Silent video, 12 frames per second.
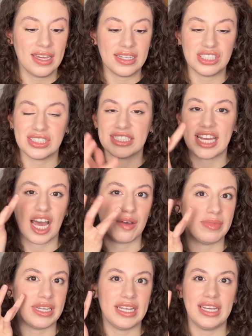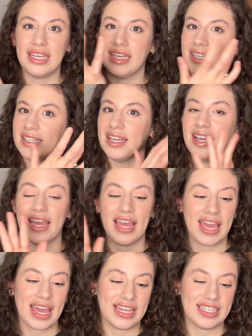Just tap it in
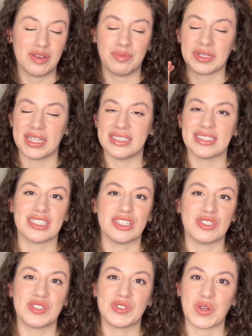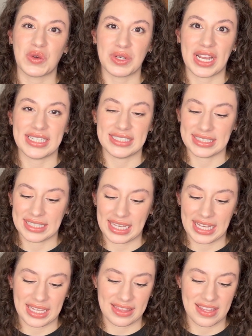and it blends so
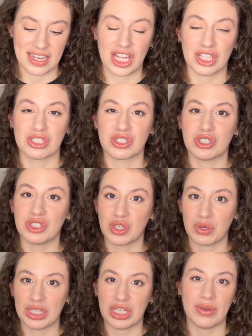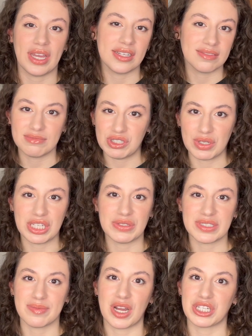nicely. The colors are so cute, and you can use
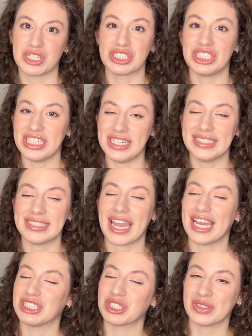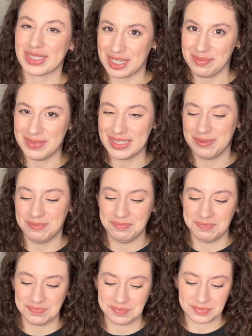them on your cheeks and your lips.
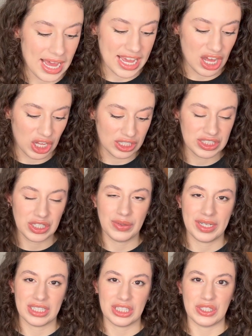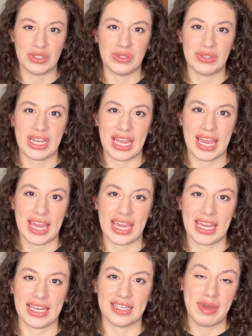I also include
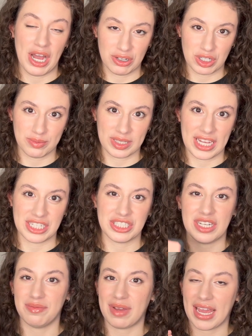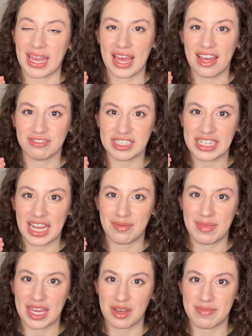a powder blush in my everyday
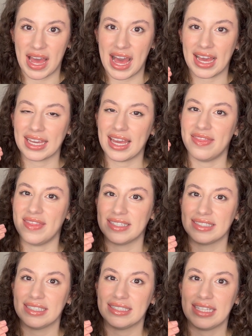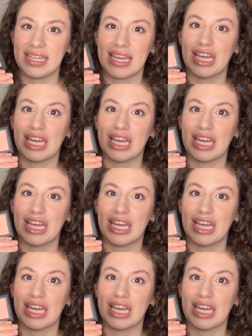makeup bag, and this is the